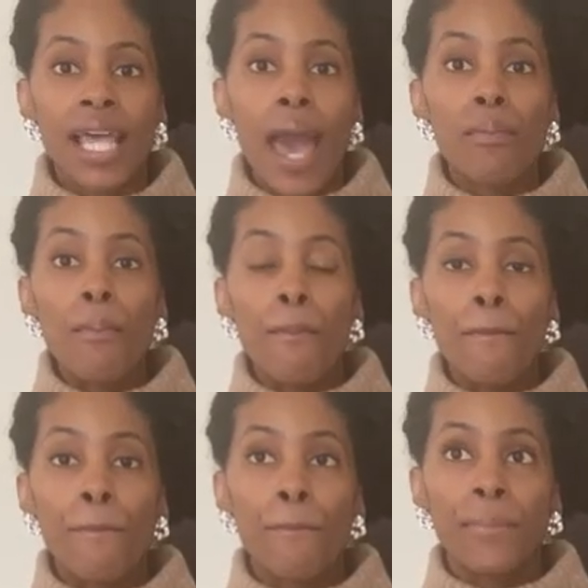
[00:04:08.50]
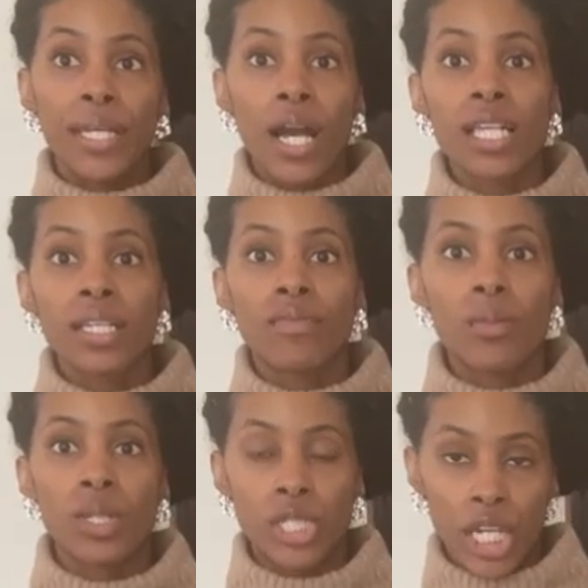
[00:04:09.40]
that because of
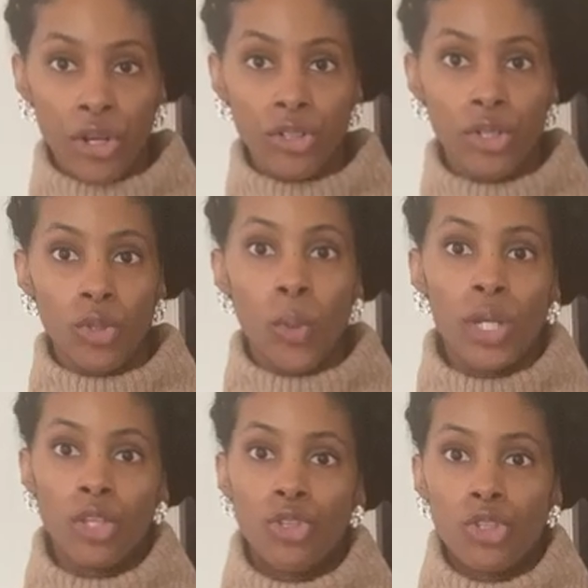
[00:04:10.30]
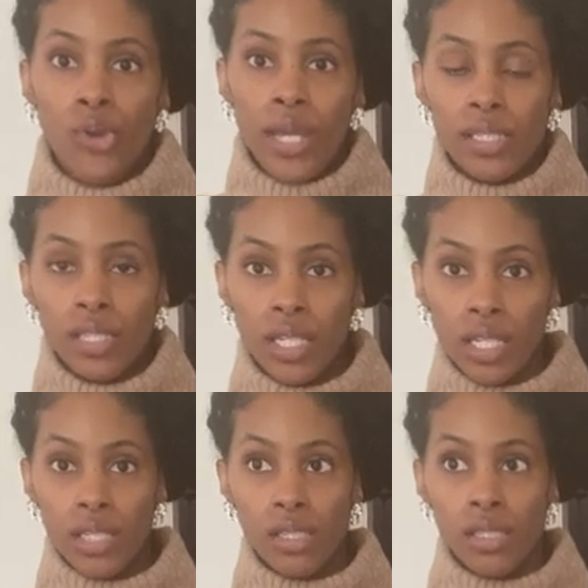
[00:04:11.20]
the material and the way that the dress
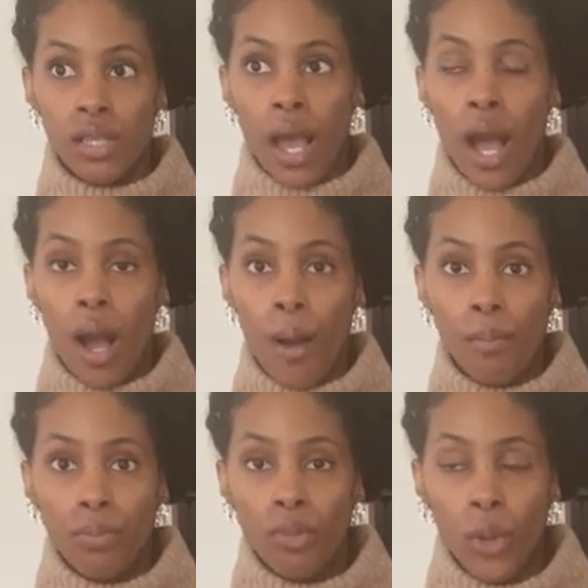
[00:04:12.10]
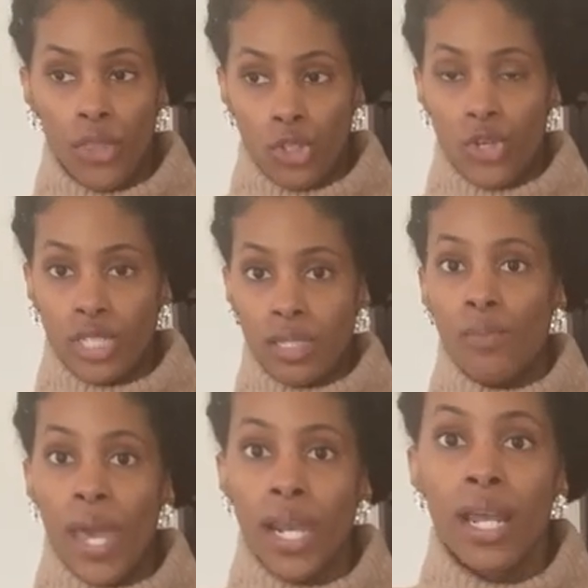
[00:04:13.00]
is um, the way the dress is
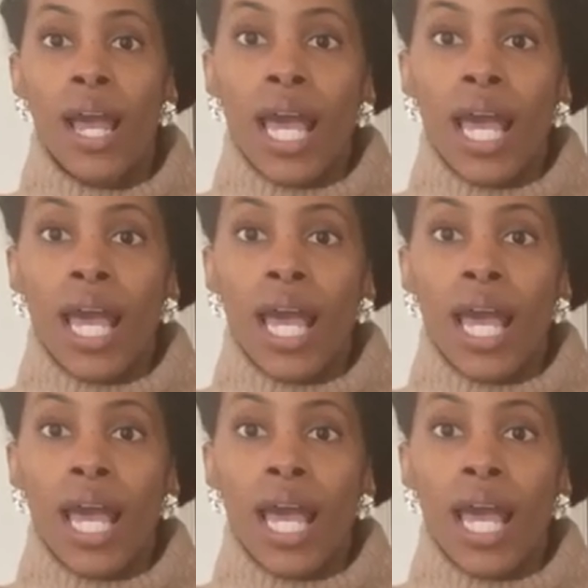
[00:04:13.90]
made.